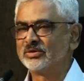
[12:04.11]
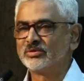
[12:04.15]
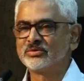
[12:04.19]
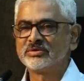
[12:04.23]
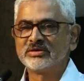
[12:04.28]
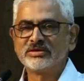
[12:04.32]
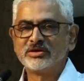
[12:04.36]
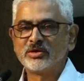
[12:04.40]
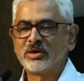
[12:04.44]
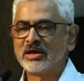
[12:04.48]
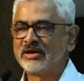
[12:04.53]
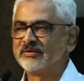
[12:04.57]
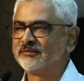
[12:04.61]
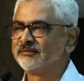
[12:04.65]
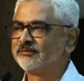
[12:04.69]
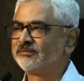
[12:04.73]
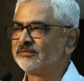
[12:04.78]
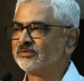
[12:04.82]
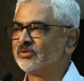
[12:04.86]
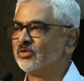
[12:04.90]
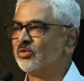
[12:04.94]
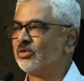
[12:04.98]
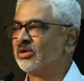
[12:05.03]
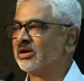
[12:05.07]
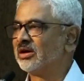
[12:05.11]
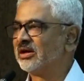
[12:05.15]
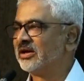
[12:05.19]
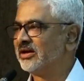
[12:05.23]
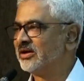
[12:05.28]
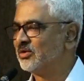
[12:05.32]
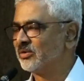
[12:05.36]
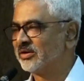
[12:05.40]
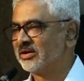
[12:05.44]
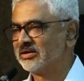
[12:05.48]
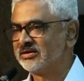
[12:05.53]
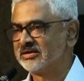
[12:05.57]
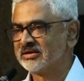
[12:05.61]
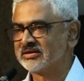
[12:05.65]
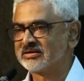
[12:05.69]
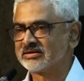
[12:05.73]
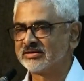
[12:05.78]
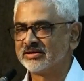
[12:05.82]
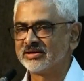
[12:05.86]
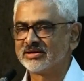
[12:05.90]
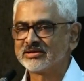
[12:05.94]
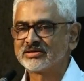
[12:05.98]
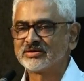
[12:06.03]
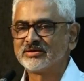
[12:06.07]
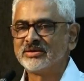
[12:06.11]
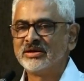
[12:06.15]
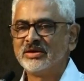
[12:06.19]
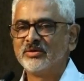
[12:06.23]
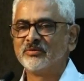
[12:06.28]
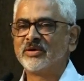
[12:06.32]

you, you have Google and you can just search